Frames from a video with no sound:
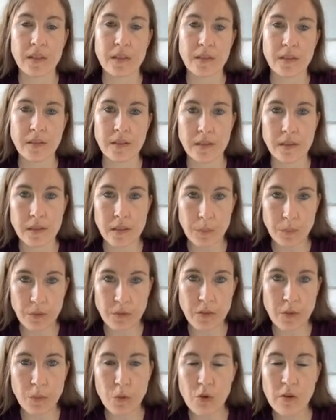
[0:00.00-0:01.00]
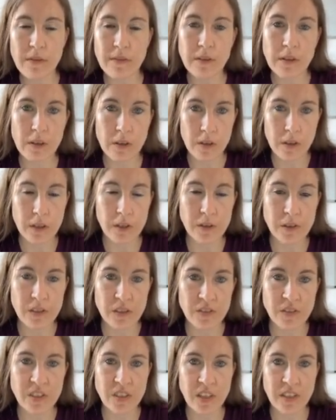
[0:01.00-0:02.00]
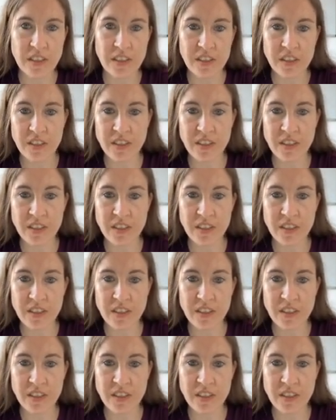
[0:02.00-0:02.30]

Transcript: Some of the more inconclusive studies